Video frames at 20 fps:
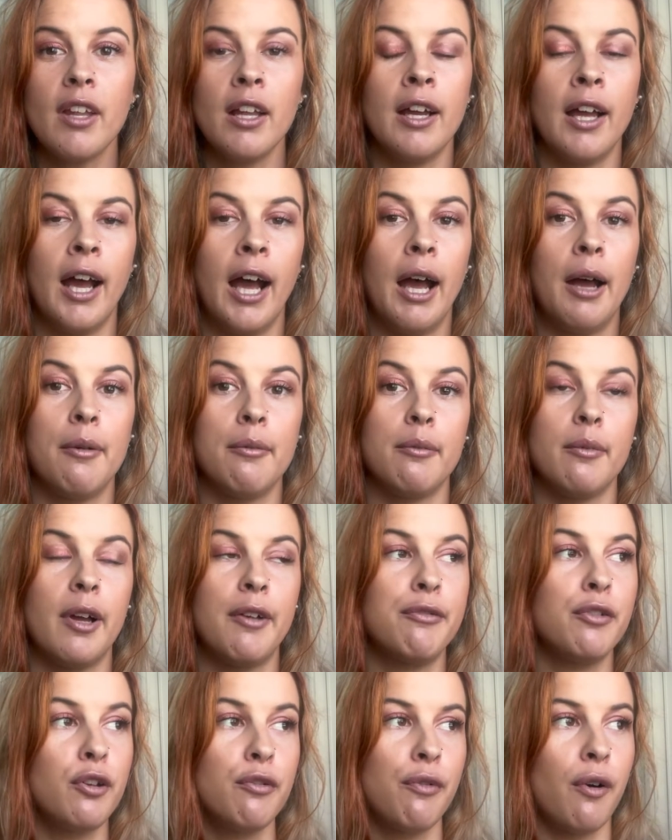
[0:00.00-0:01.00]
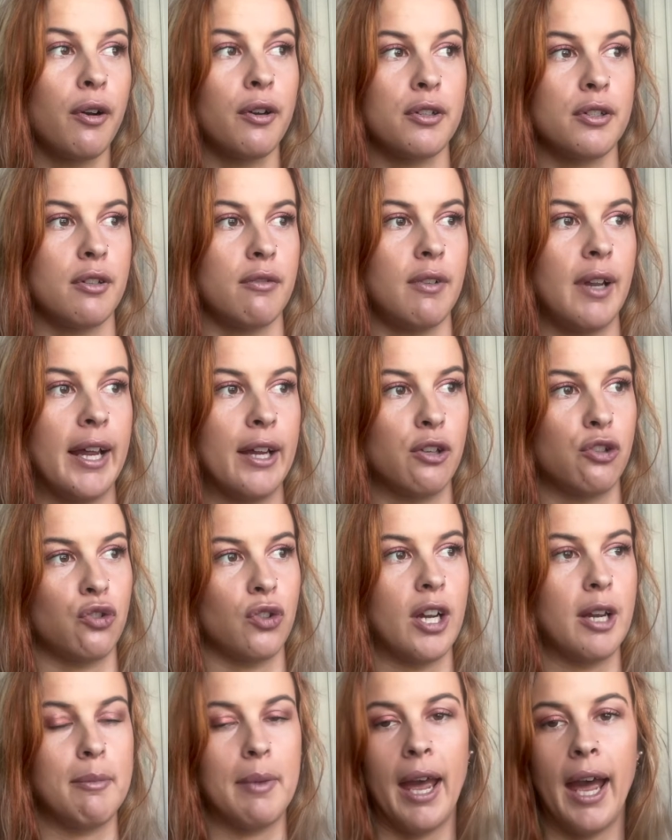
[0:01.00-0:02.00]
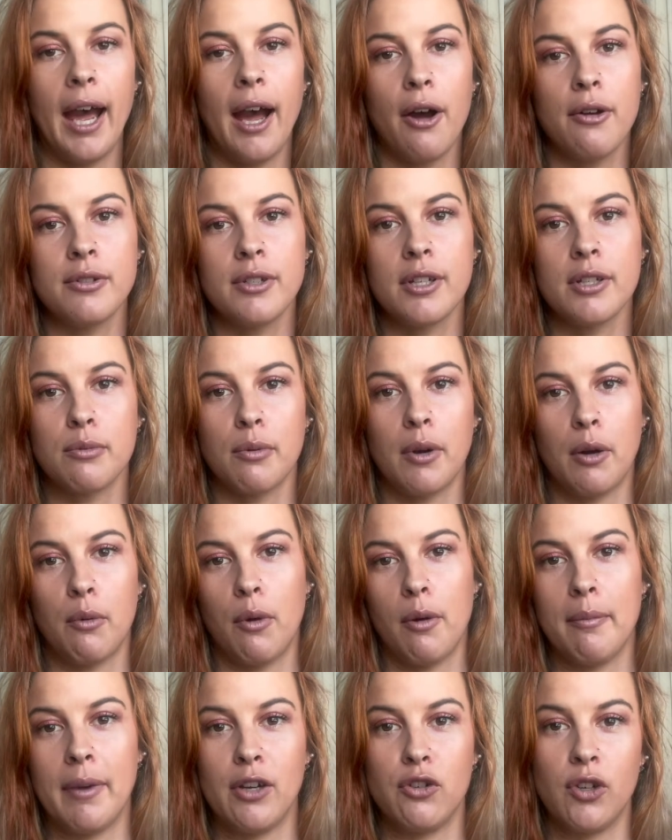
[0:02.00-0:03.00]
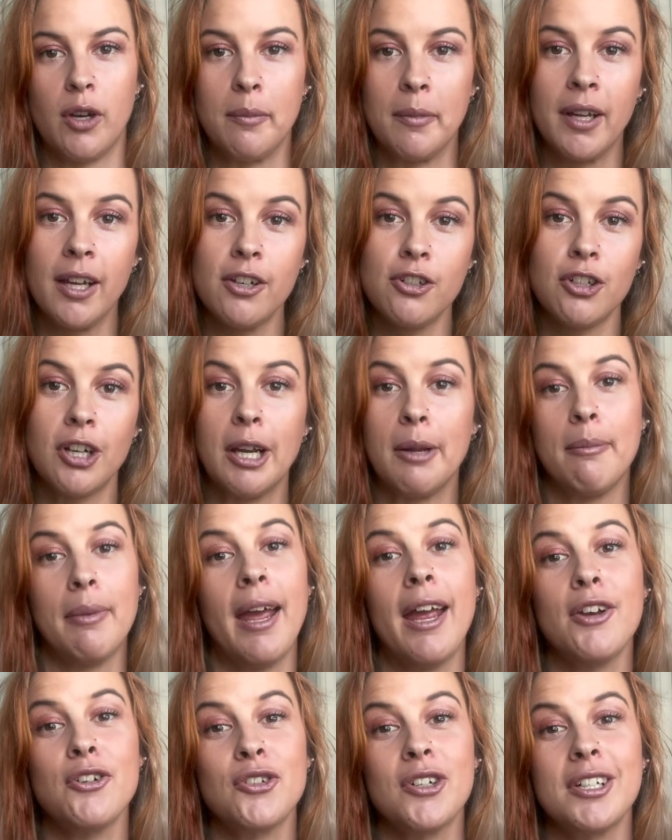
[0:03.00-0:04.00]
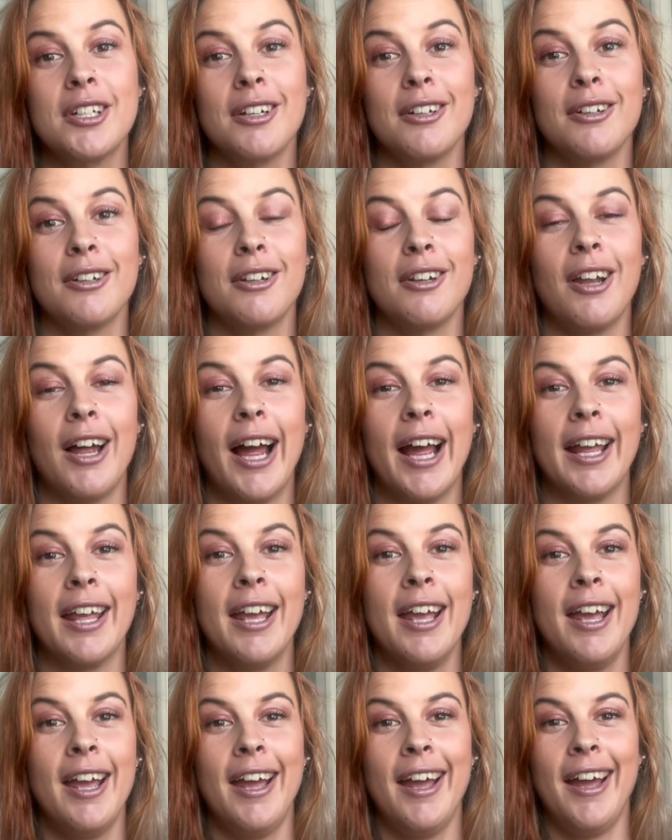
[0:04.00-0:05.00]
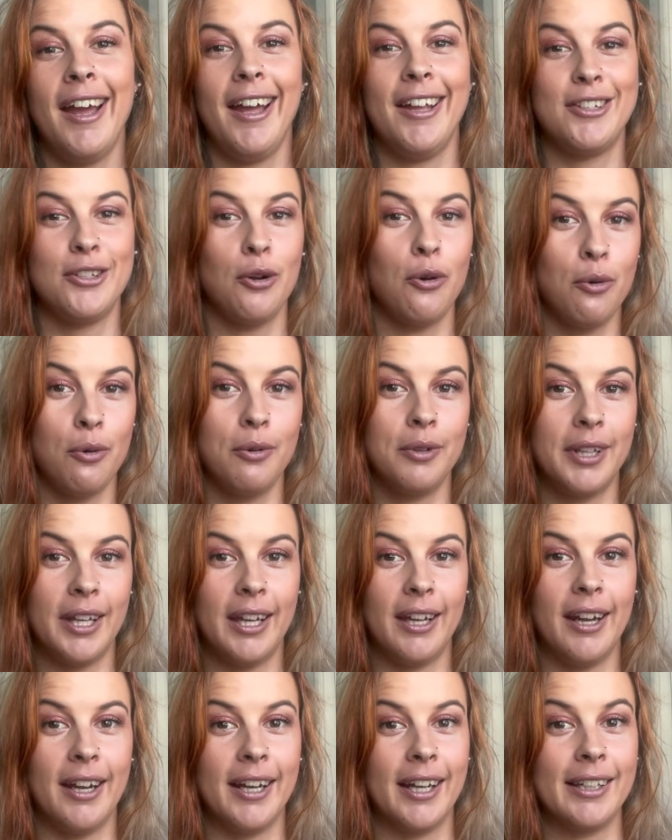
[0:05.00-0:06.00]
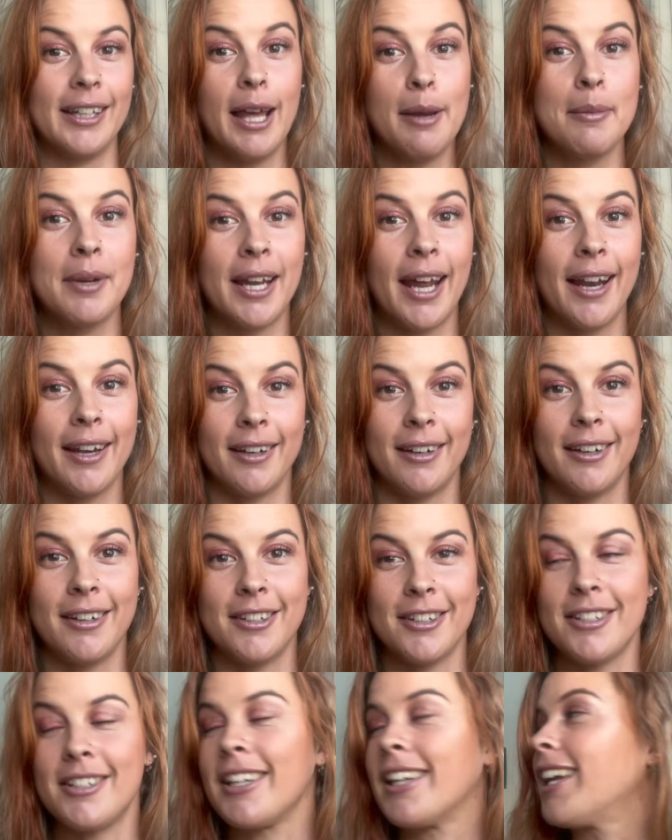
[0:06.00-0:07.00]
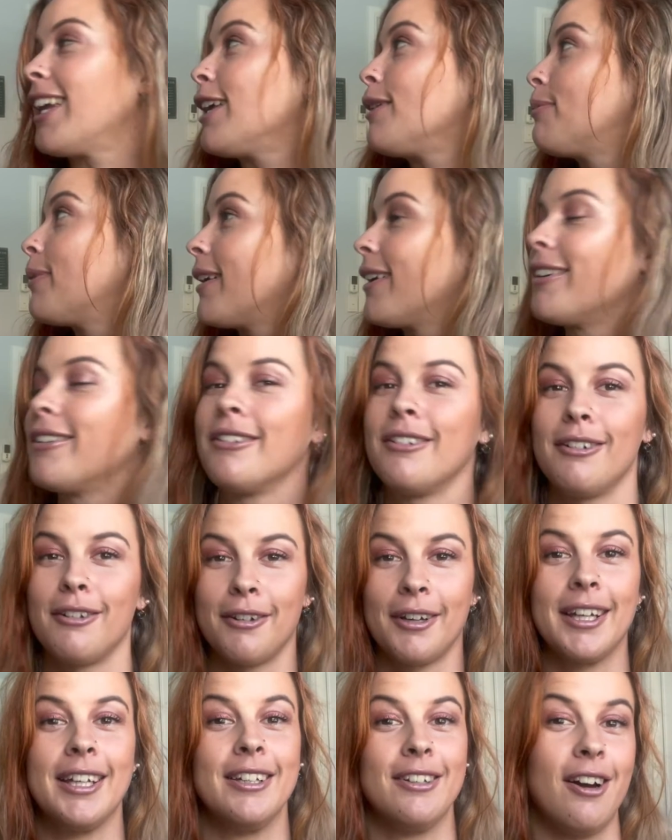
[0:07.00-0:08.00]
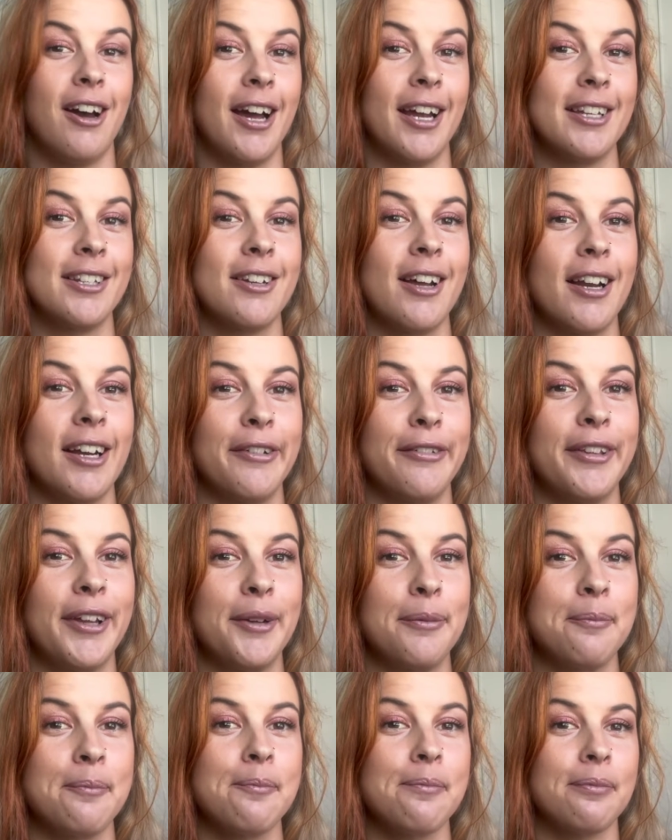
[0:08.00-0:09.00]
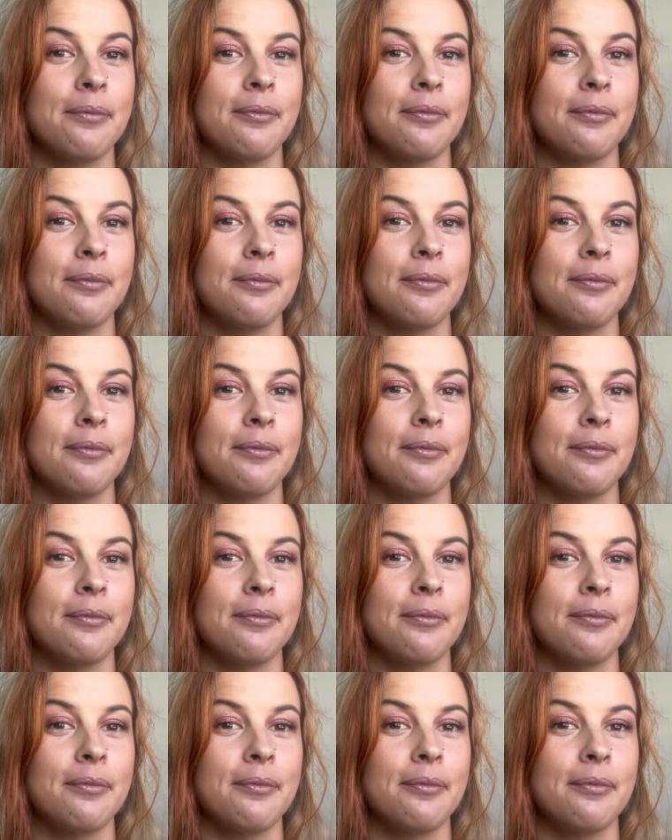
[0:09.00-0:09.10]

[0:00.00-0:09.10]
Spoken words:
A few photos of like dream houses, what I want my dream kitchen and pantry to look like. It's all there, and I laminated it just to keep it looking nice, kind of thing.